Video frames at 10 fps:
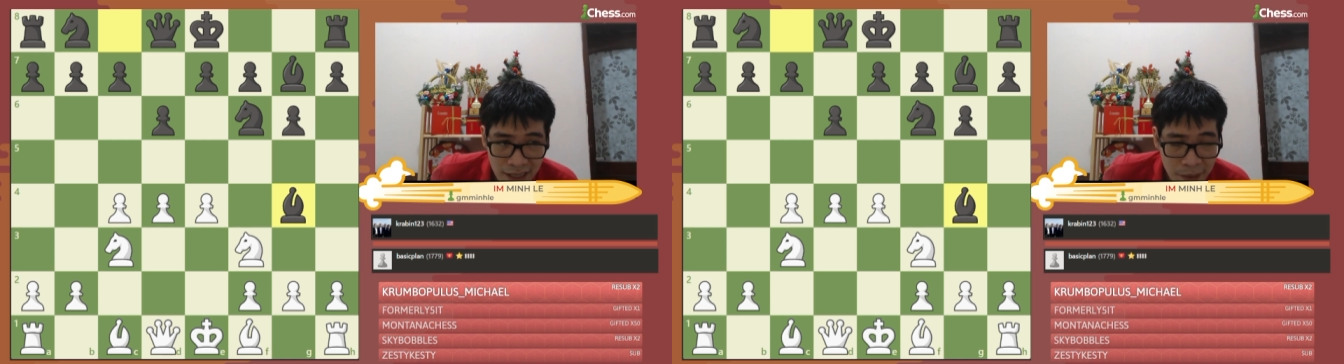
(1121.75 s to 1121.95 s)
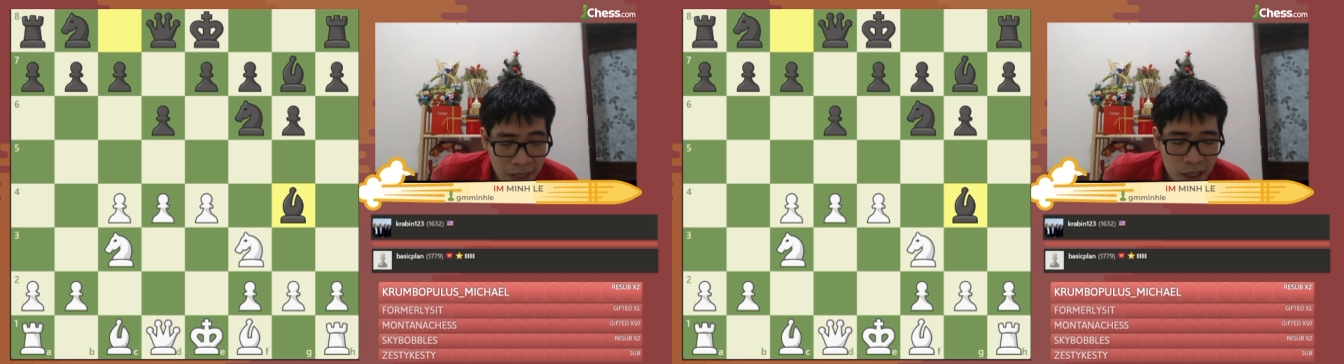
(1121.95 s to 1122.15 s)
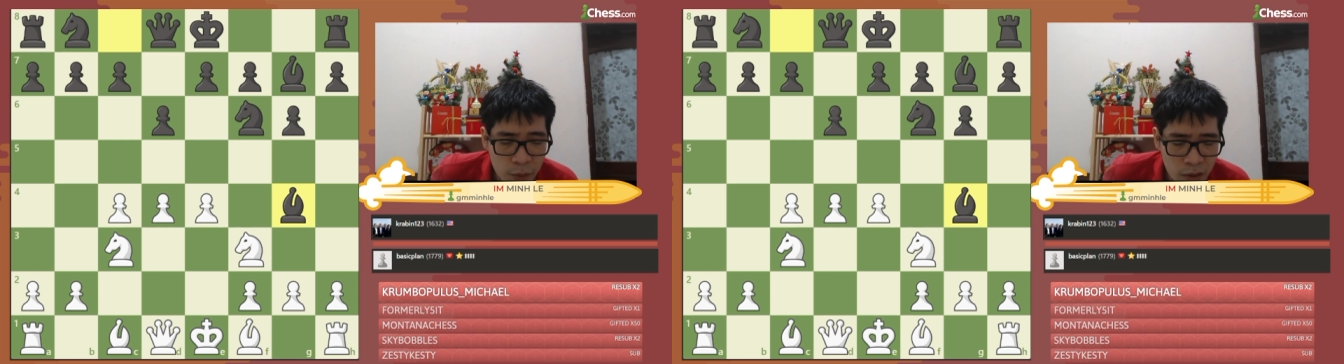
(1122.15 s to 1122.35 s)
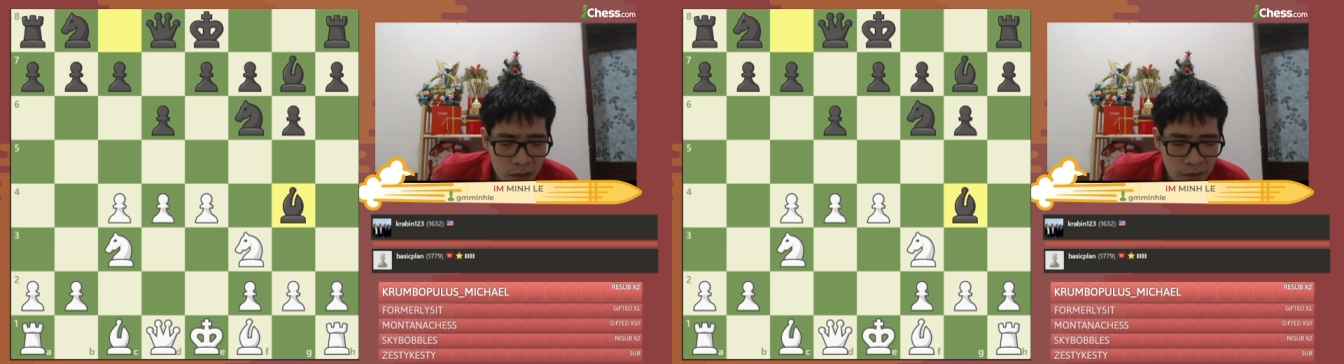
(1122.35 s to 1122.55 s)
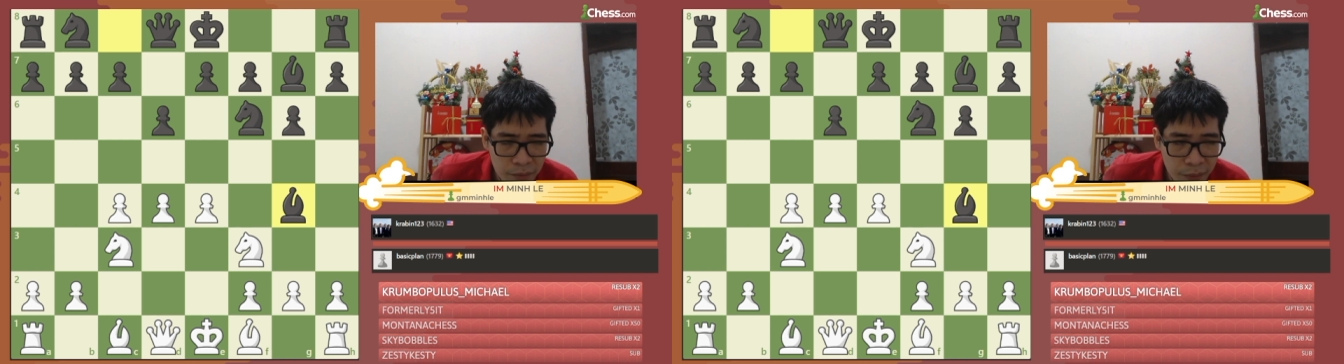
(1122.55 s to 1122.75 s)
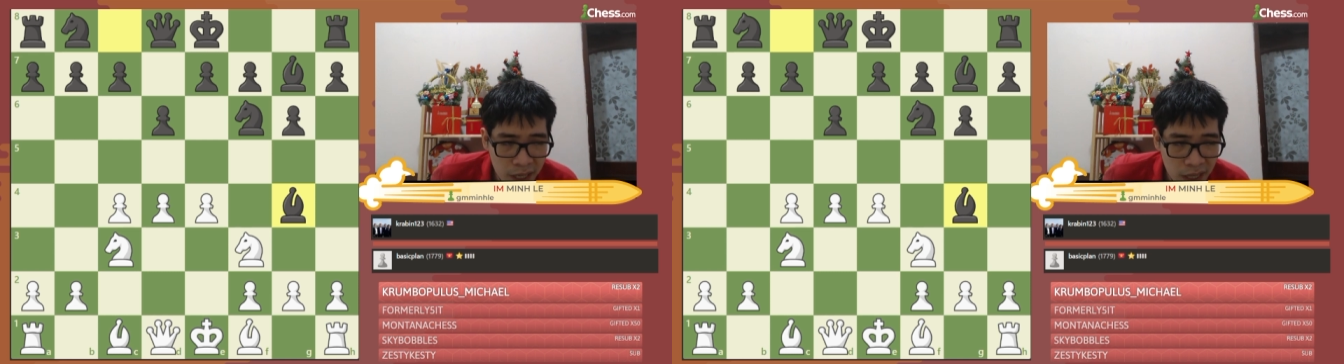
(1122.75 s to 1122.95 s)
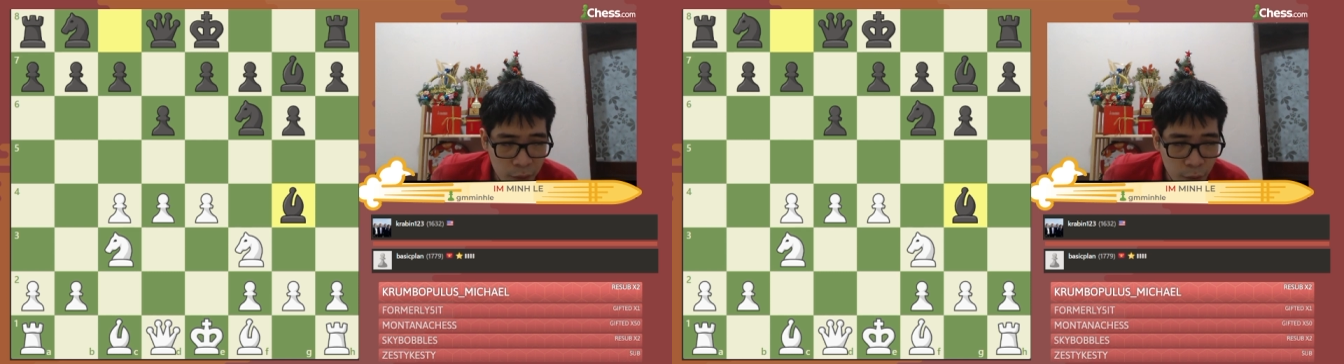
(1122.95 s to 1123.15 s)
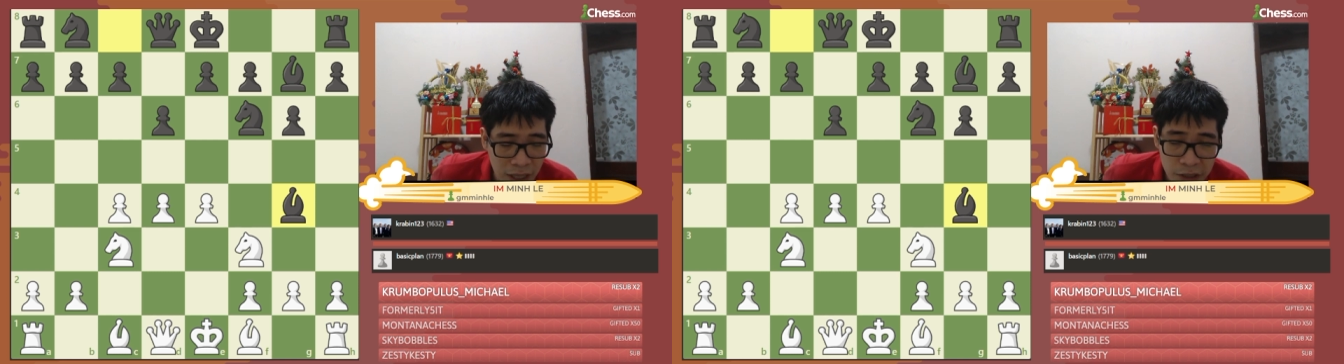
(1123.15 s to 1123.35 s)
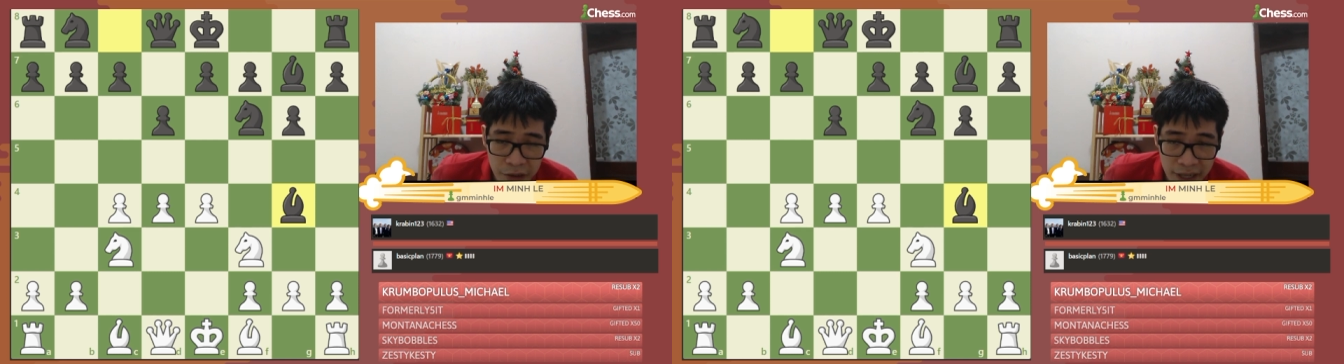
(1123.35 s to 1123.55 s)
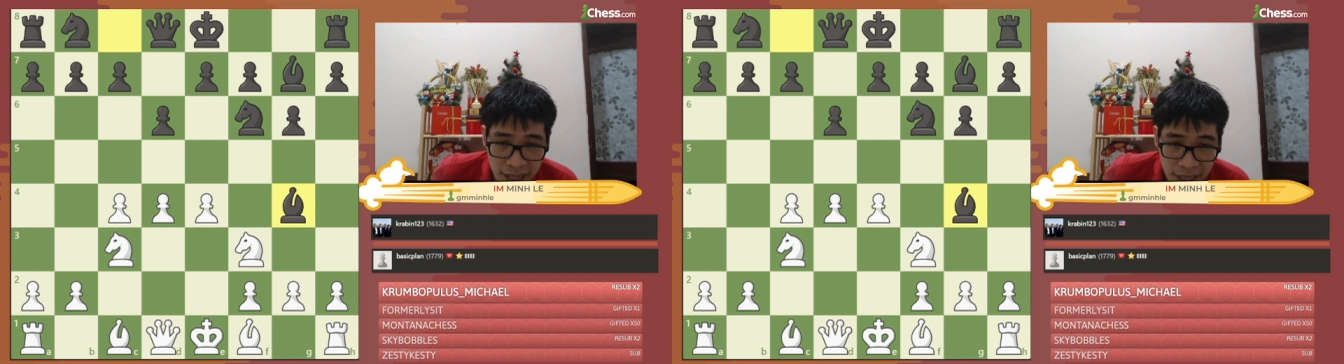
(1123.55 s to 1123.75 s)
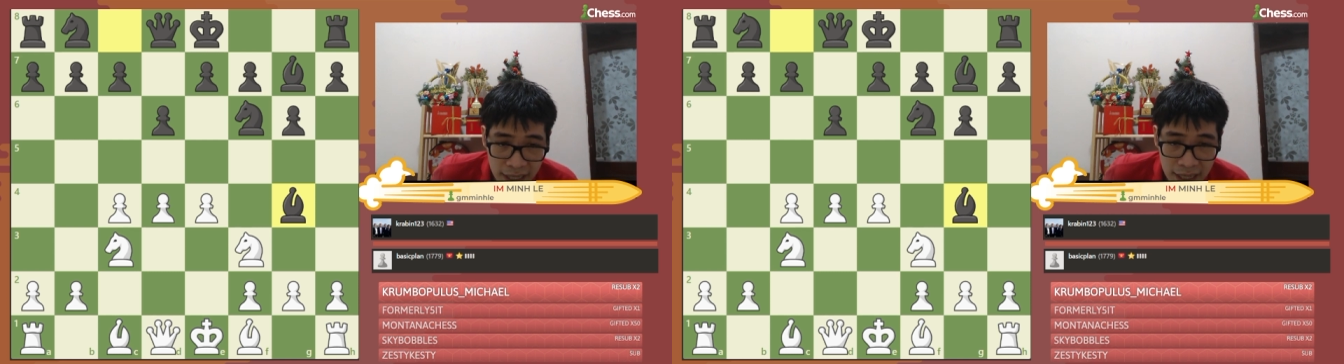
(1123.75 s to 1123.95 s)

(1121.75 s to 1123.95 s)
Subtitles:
Will be quite trendy